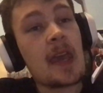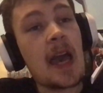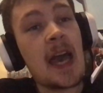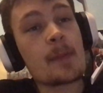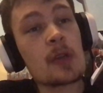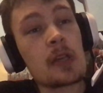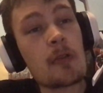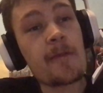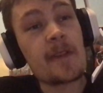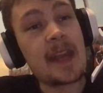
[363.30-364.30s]
I'm going to
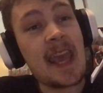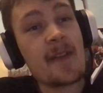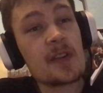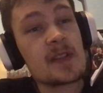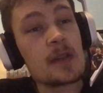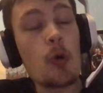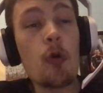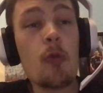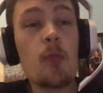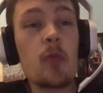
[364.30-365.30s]
go for an Everton
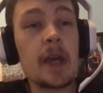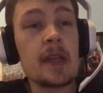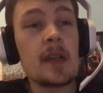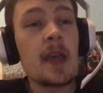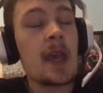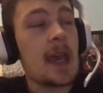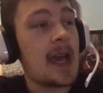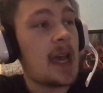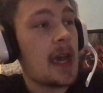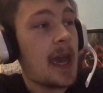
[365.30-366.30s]
home win.
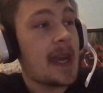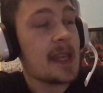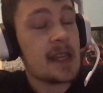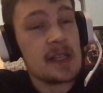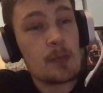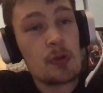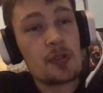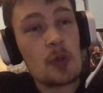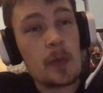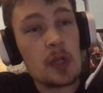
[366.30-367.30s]
And I think it's more
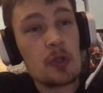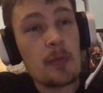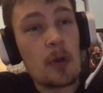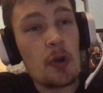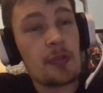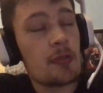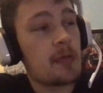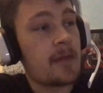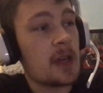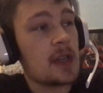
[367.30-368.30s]
doom and gloom on the
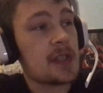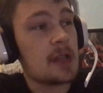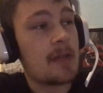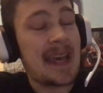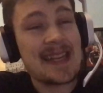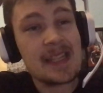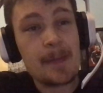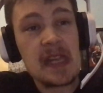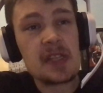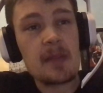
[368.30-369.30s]
road for Arsenal, and
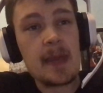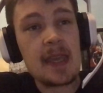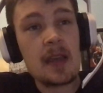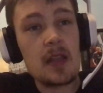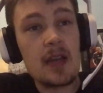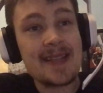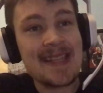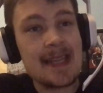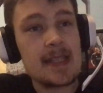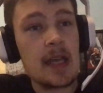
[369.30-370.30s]
especially Mikel
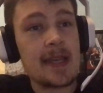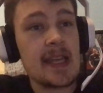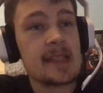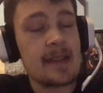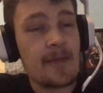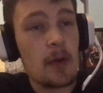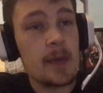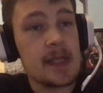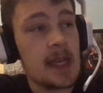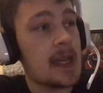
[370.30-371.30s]
Arteta against the
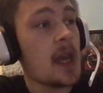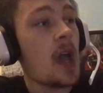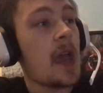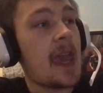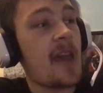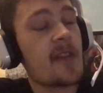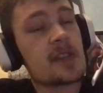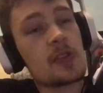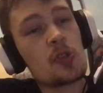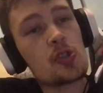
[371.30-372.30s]
former side.
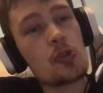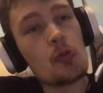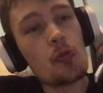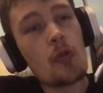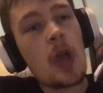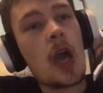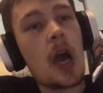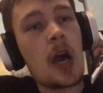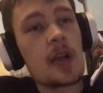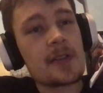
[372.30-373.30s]
Everton 2,
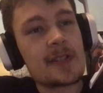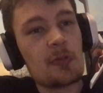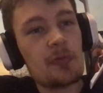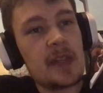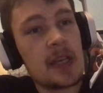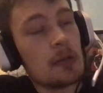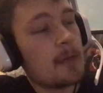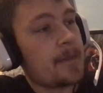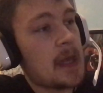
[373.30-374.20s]
Arsenal 0.